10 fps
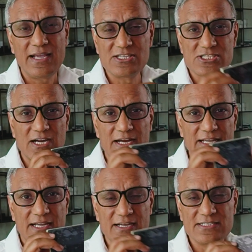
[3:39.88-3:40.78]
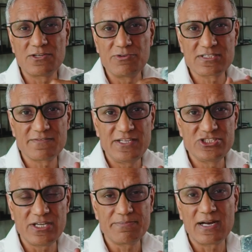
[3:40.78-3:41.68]
Inside here is a RISC-V
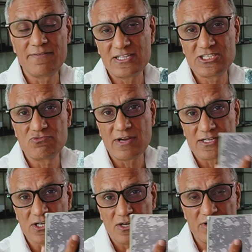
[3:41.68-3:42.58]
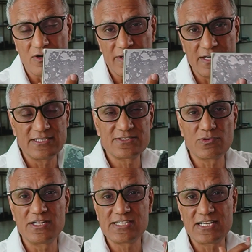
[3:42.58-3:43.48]
chip, and I've actually ran code on here. This
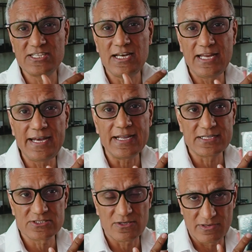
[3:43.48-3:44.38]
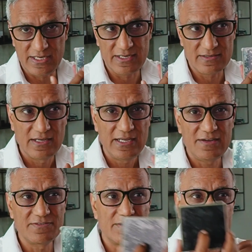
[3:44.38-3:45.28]
runs actually Linux on here,
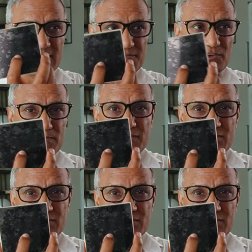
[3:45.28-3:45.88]
even though it's a form of a